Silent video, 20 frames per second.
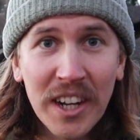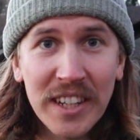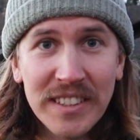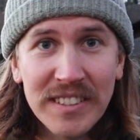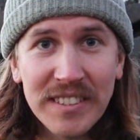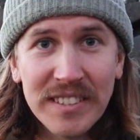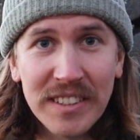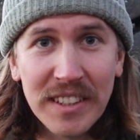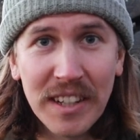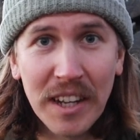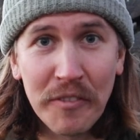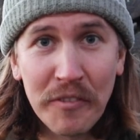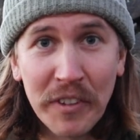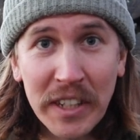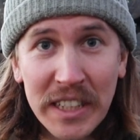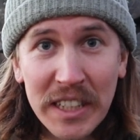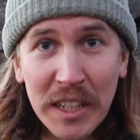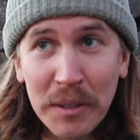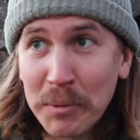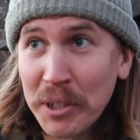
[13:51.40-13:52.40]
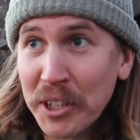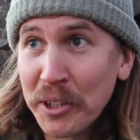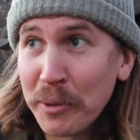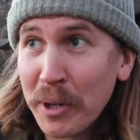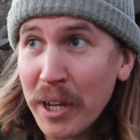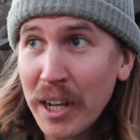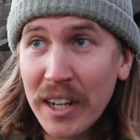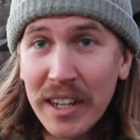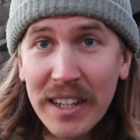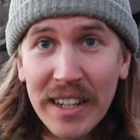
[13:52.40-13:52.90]
guys, I think I'm going to
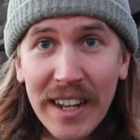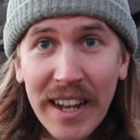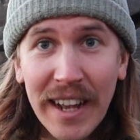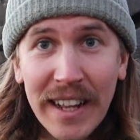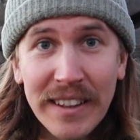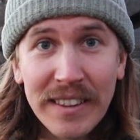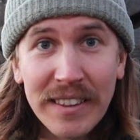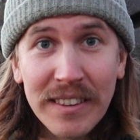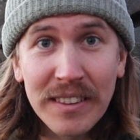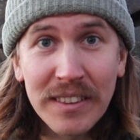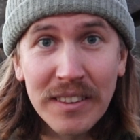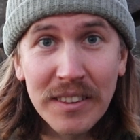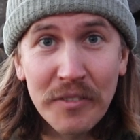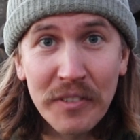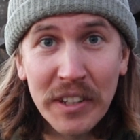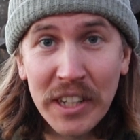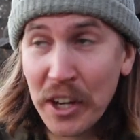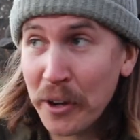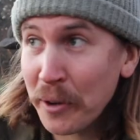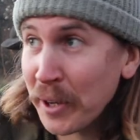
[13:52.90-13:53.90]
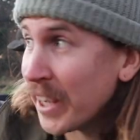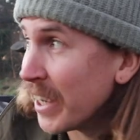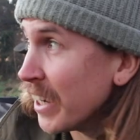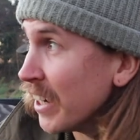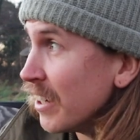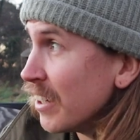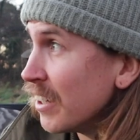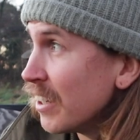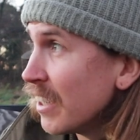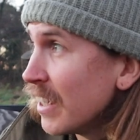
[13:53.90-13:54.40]
uh, end the video here.
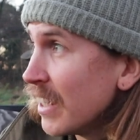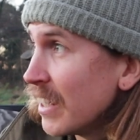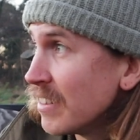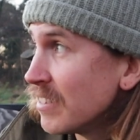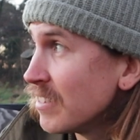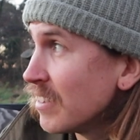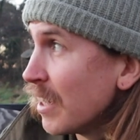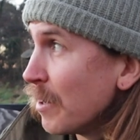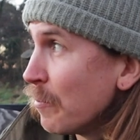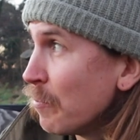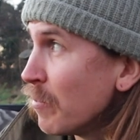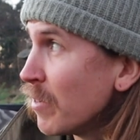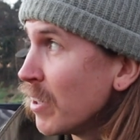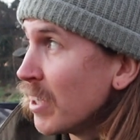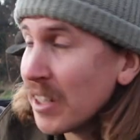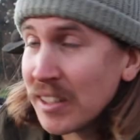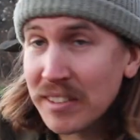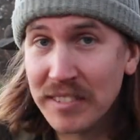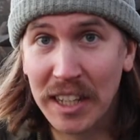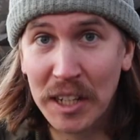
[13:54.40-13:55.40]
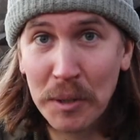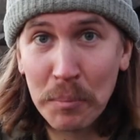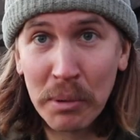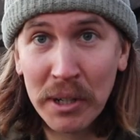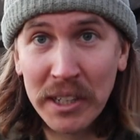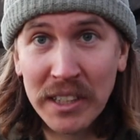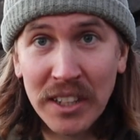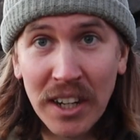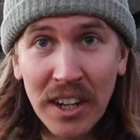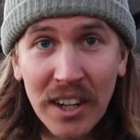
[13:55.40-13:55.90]
It's, um, it's getting
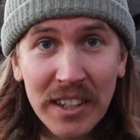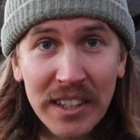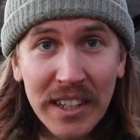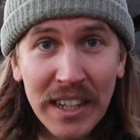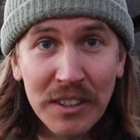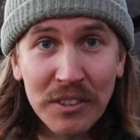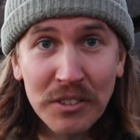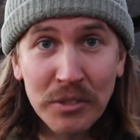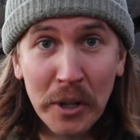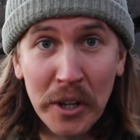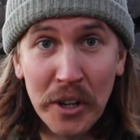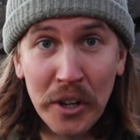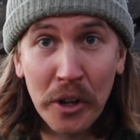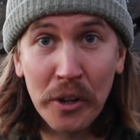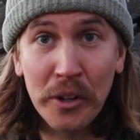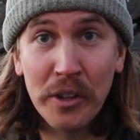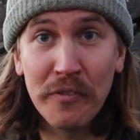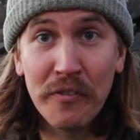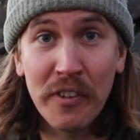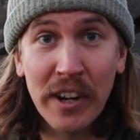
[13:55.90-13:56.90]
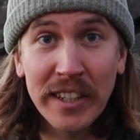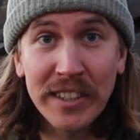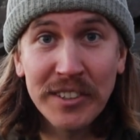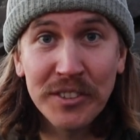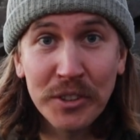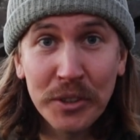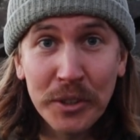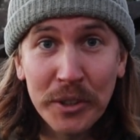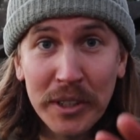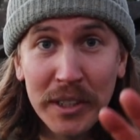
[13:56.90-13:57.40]
pretty dark now, so I know that very
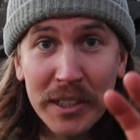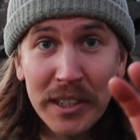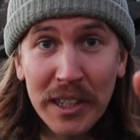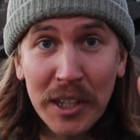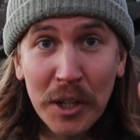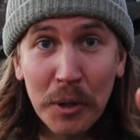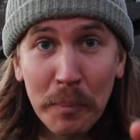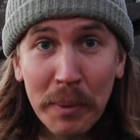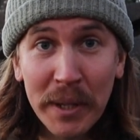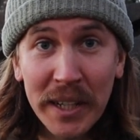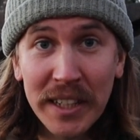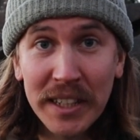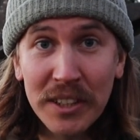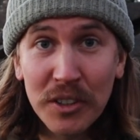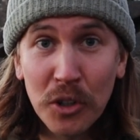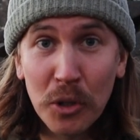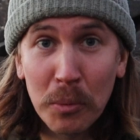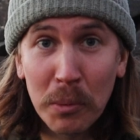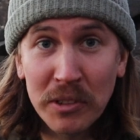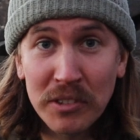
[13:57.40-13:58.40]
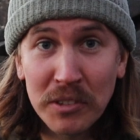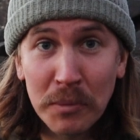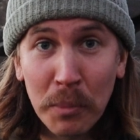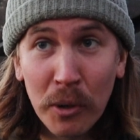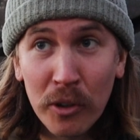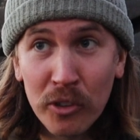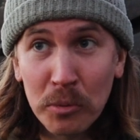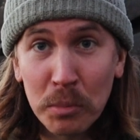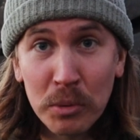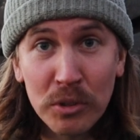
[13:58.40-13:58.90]
soon it'll be almost
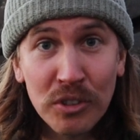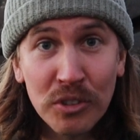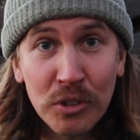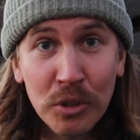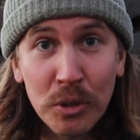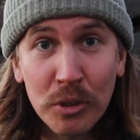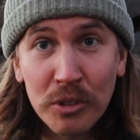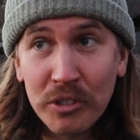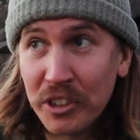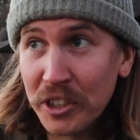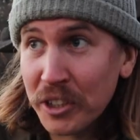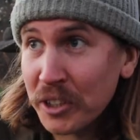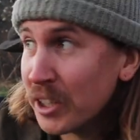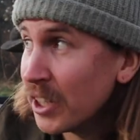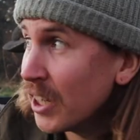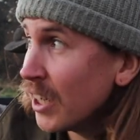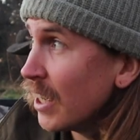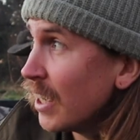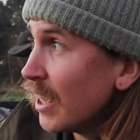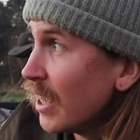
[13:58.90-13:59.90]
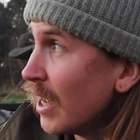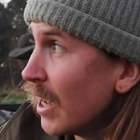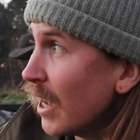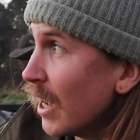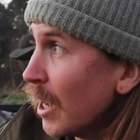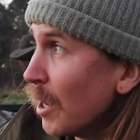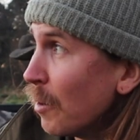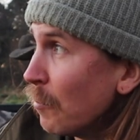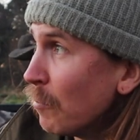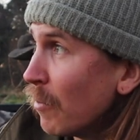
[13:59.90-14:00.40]
impossible to talk to you.
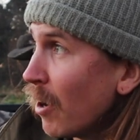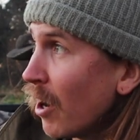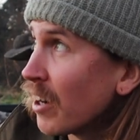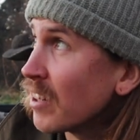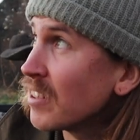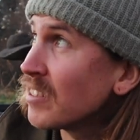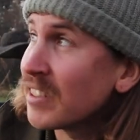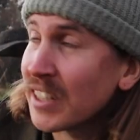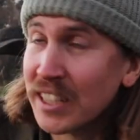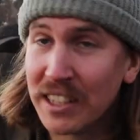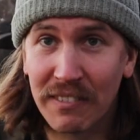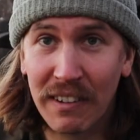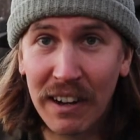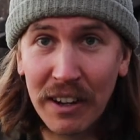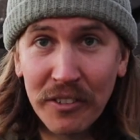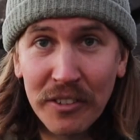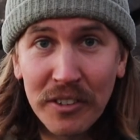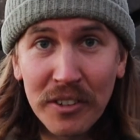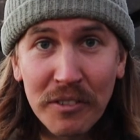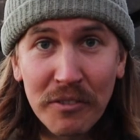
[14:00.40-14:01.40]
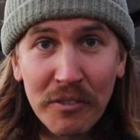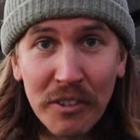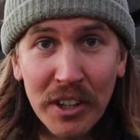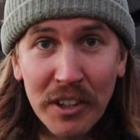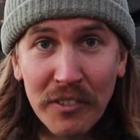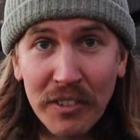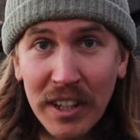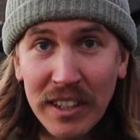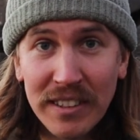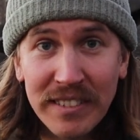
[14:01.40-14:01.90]
Um, I'm going to stick around for
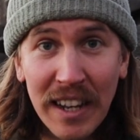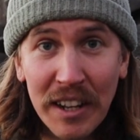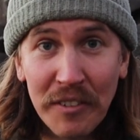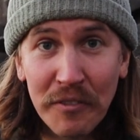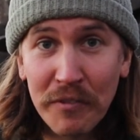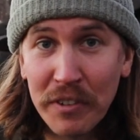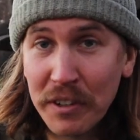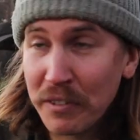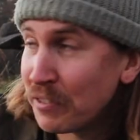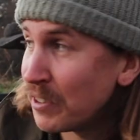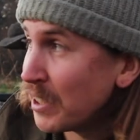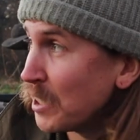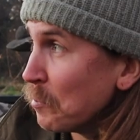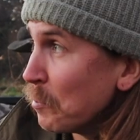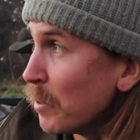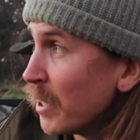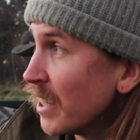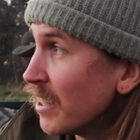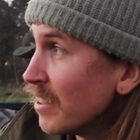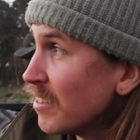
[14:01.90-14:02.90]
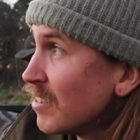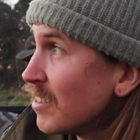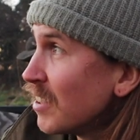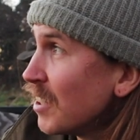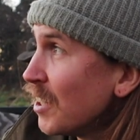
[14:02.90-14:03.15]
another like 10-15 minutes,